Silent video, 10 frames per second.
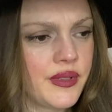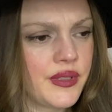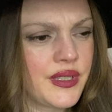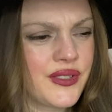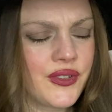
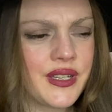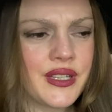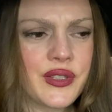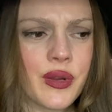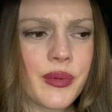she's got an
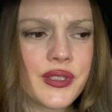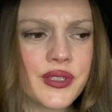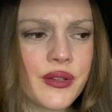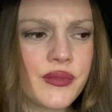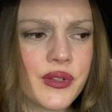Instagram. I
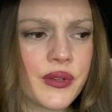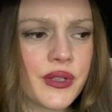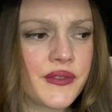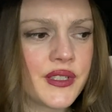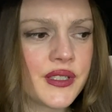don't know
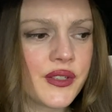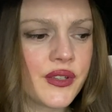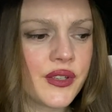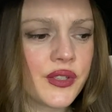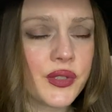if she's
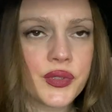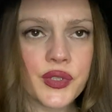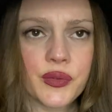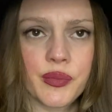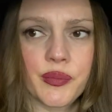got a
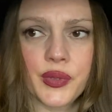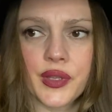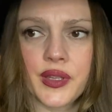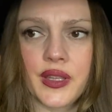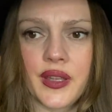YouTube,
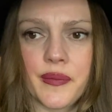but